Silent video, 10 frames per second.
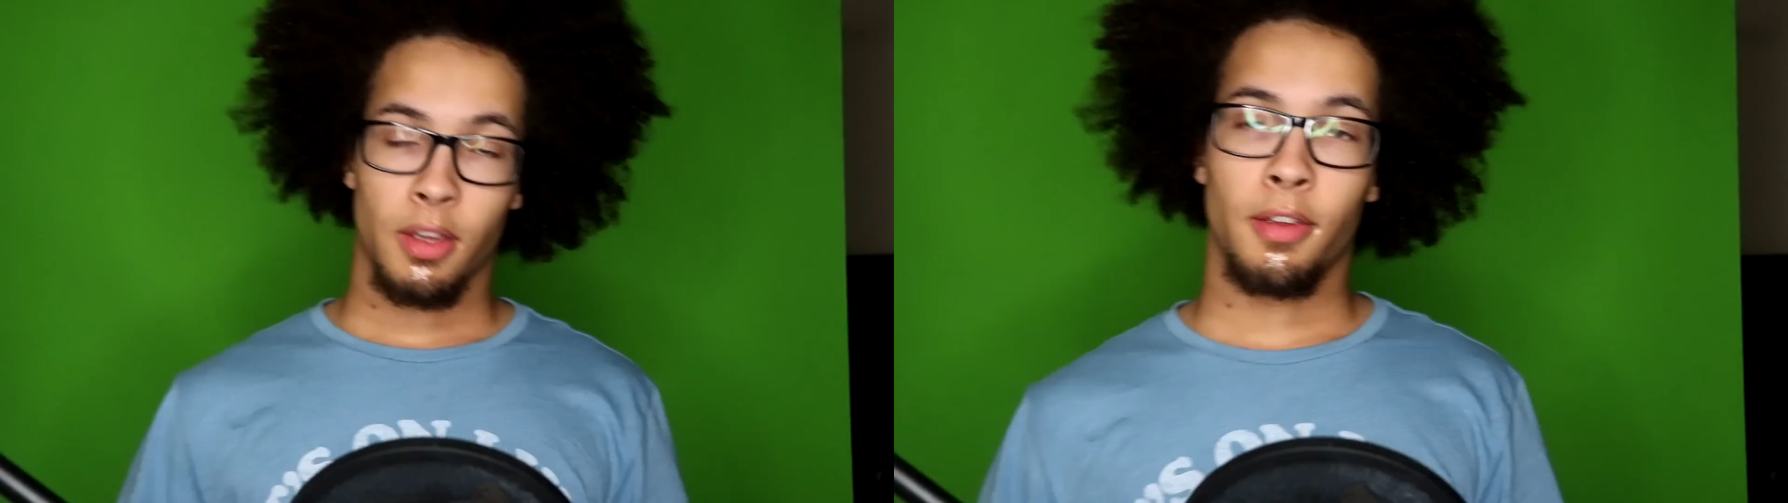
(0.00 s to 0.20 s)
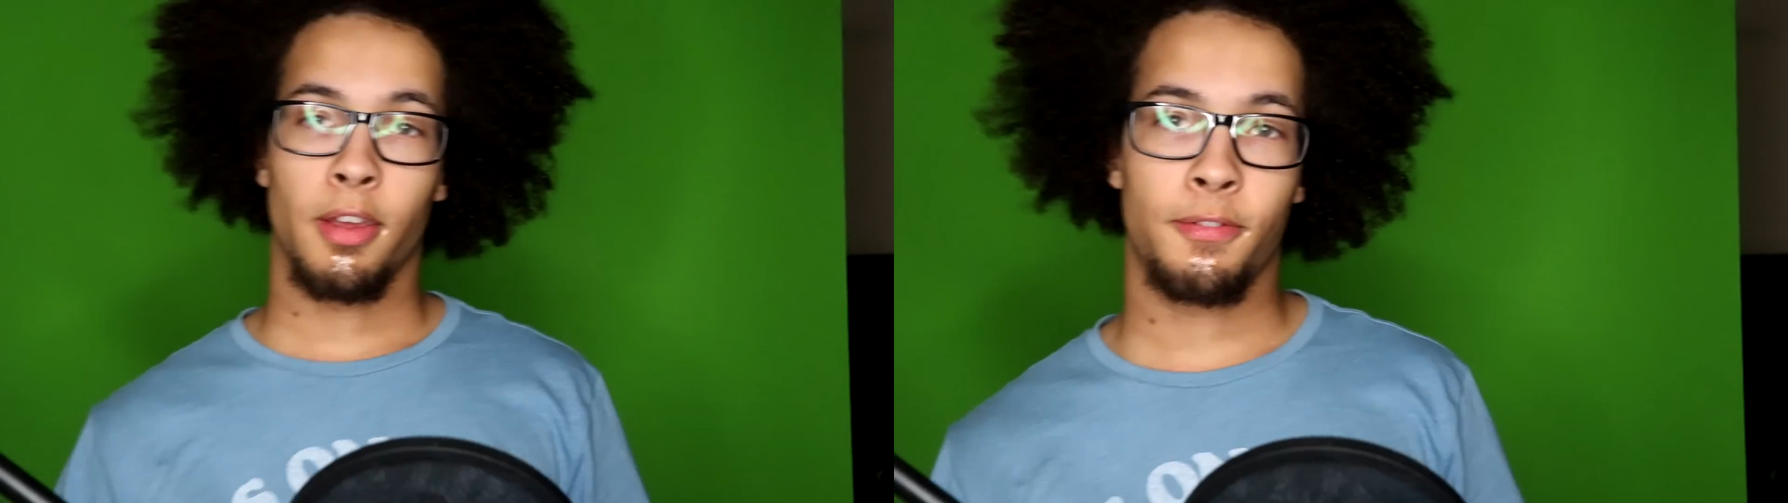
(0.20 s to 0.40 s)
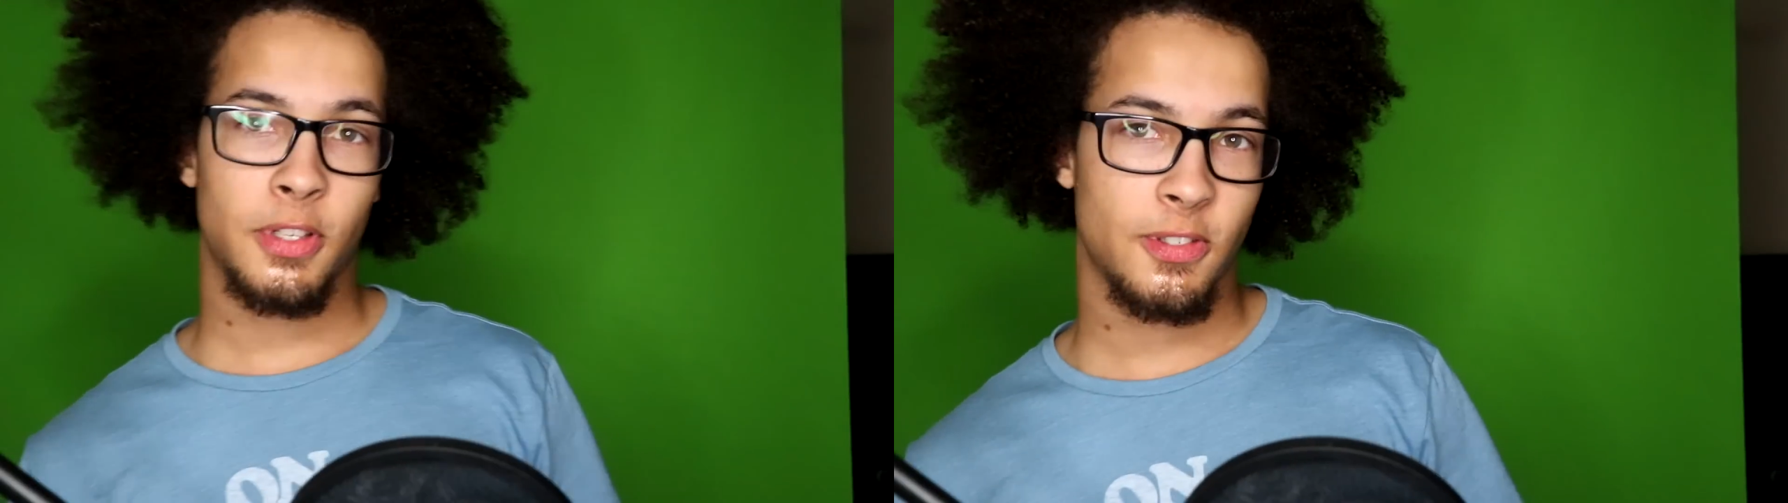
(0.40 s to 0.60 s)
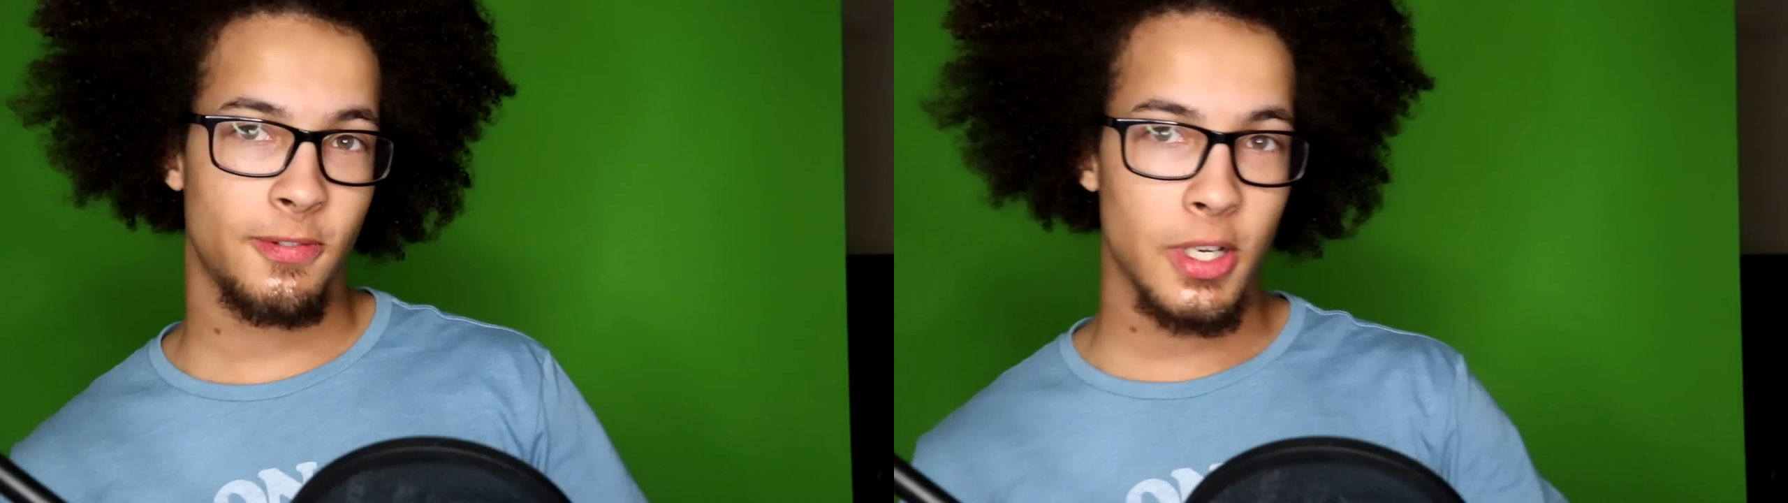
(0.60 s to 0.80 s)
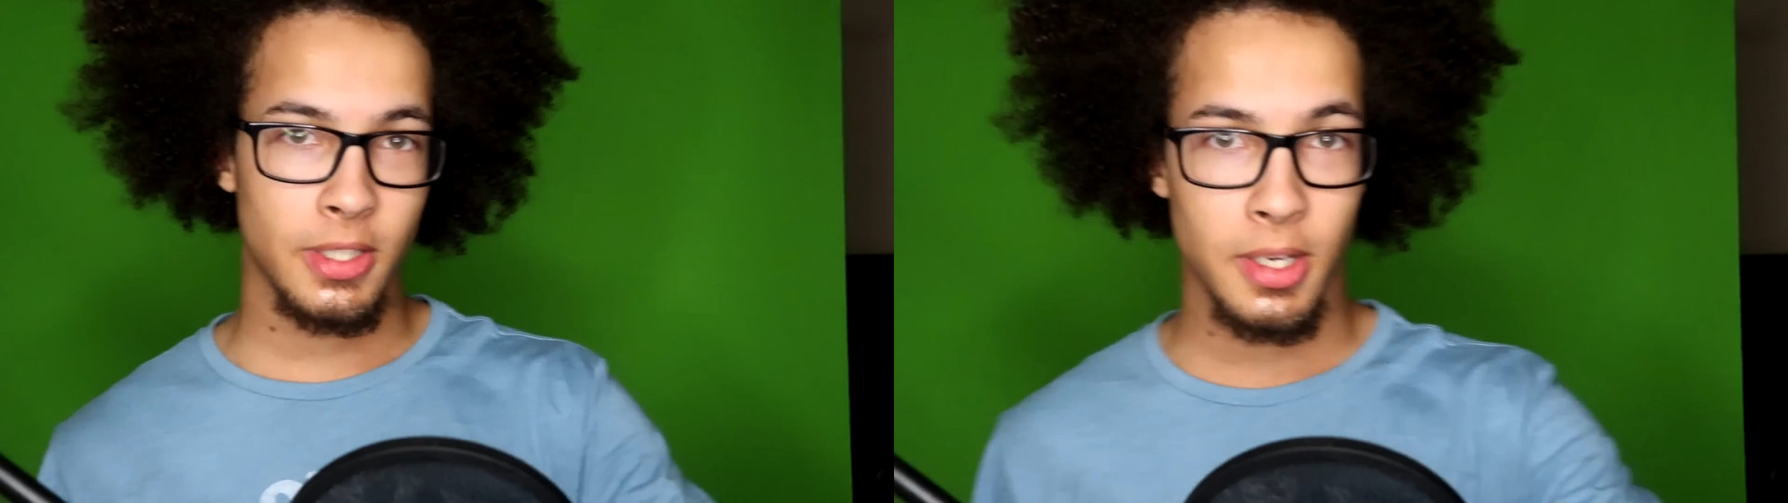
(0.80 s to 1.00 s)
If it's
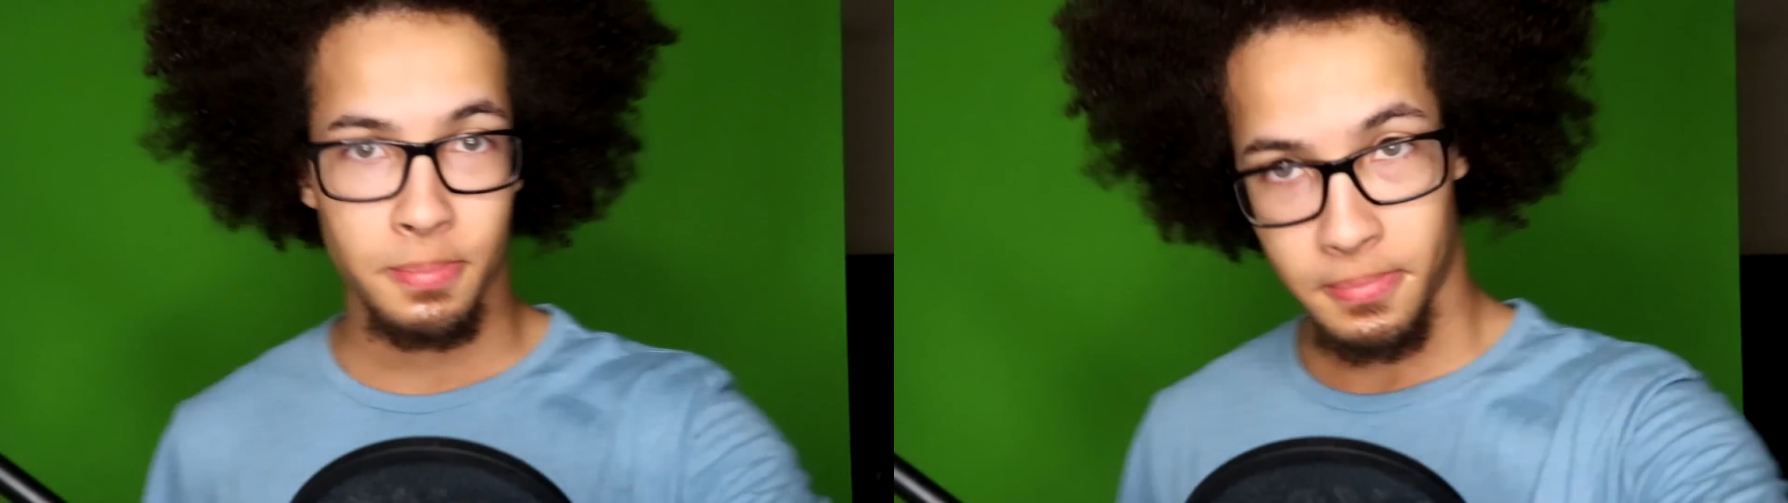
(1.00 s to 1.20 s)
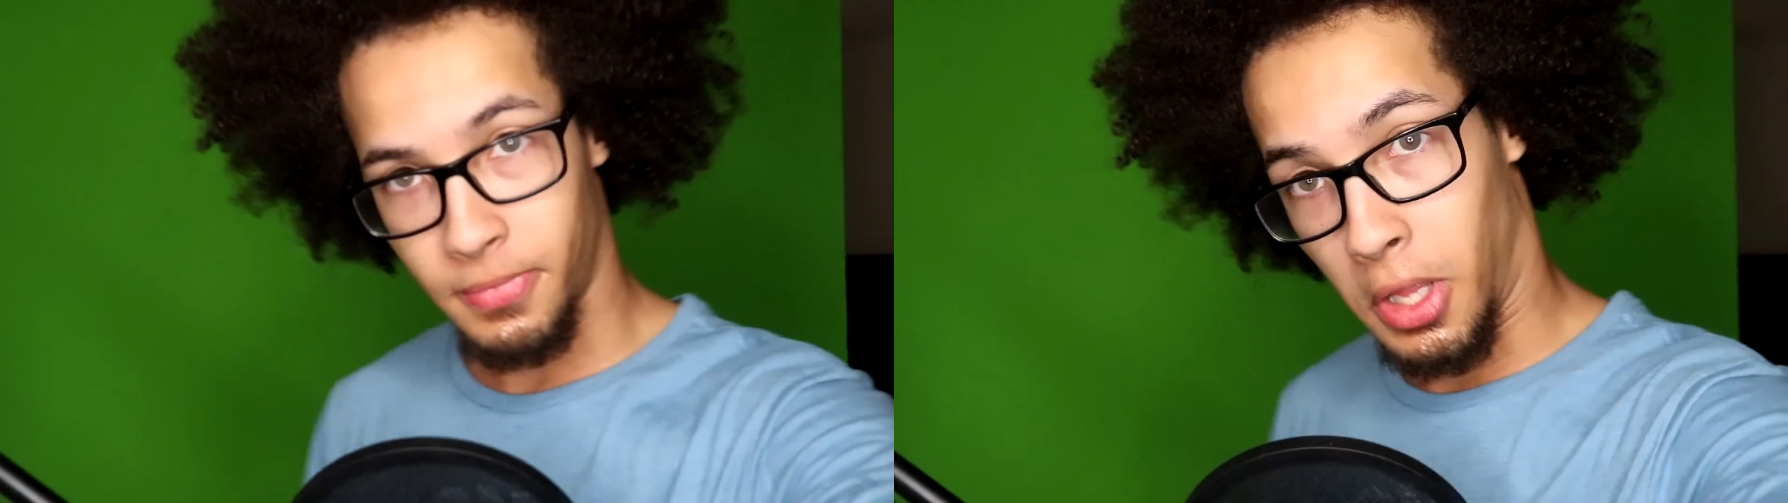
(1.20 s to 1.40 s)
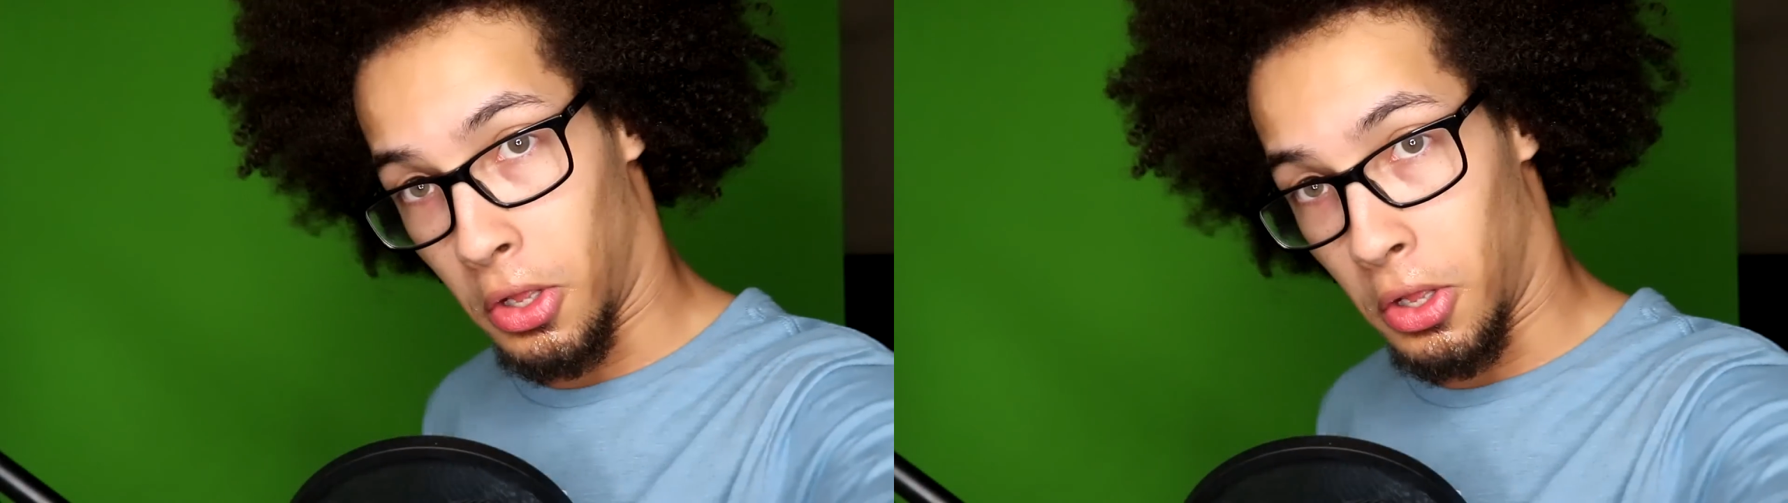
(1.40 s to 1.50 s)
fucked up,